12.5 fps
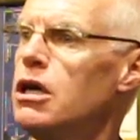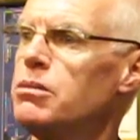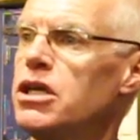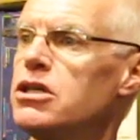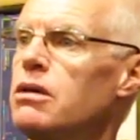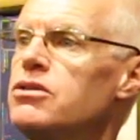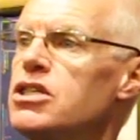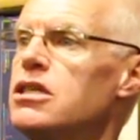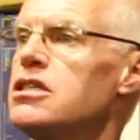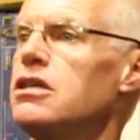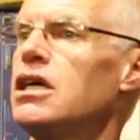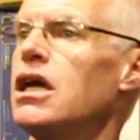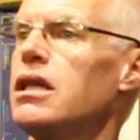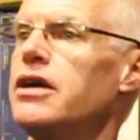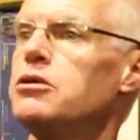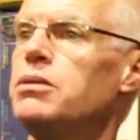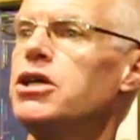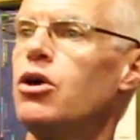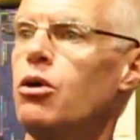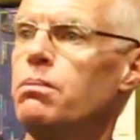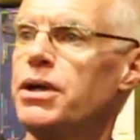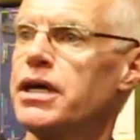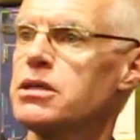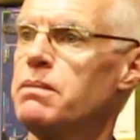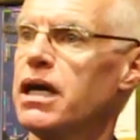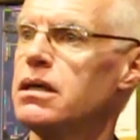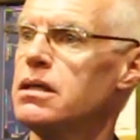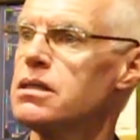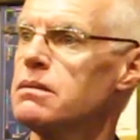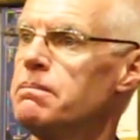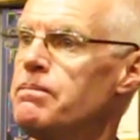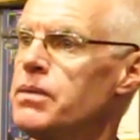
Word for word: but it obviously is an incredibly complex mechanism.